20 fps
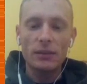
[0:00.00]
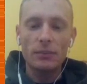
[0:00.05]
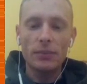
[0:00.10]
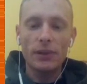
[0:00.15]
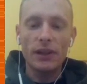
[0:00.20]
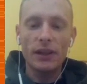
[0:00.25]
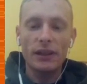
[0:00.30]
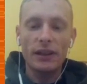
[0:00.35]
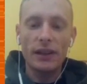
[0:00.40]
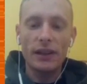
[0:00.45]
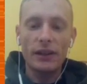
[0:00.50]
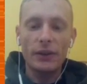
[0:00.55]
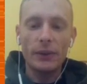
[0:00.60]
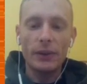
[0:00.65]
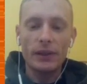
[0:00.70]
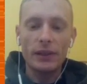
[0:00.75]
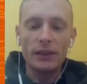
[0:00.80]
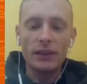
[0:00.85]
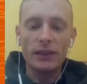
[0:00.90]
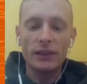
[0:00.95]
but now
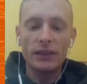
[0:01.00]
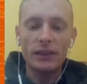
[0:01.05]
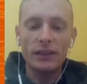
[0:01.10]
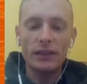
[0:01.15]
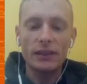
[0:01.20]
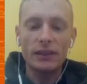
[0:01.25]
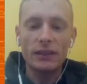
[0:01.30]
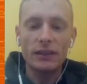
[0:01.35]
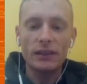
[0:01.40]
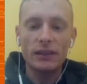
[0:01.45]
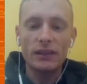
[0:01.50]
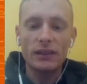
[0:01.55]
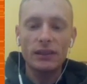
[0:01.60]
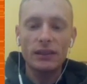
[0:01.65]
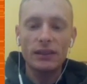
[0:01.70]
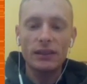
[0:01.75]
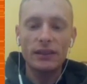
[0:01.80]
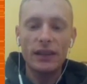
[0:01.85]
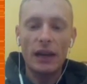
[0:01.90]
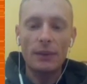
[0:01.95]
uh,
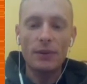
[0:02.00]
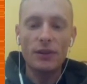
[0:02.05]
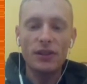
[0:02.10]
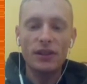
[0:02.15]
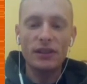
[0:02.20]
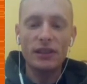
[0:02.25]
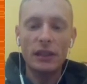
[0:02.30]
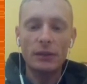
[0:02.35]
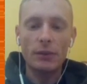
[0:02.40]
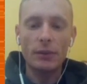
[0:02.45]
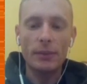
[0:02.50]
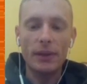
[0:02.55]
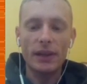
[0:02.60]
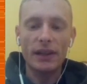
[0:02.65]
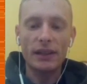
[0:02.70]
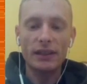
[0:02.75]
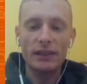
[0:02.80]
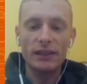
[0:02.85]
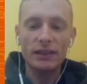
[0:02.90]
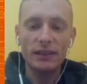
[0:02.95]
the time machine's coming
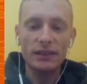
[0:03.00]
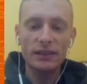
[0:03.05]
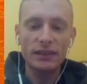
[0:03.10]
back.